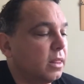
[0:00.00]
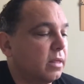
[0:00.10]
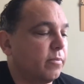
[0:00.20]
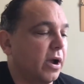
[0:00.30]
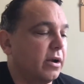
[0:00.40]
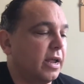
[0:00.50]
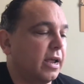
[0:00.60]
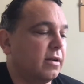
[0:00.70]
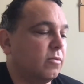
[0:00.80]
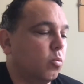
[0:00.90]
The brown
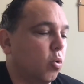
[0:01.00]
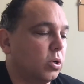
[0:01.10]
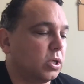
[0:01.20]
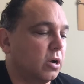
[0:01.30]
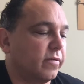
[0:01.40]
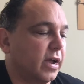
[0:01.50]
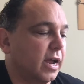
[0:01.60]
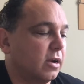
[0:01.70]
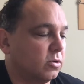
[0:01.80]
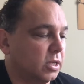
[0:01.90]
hen walked over
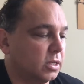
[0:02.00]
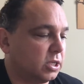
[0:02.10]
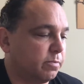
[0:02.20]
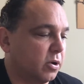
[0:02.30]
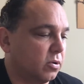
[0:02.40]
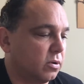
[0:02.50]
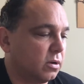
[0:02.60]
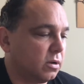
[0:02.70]
and looked at the spoon.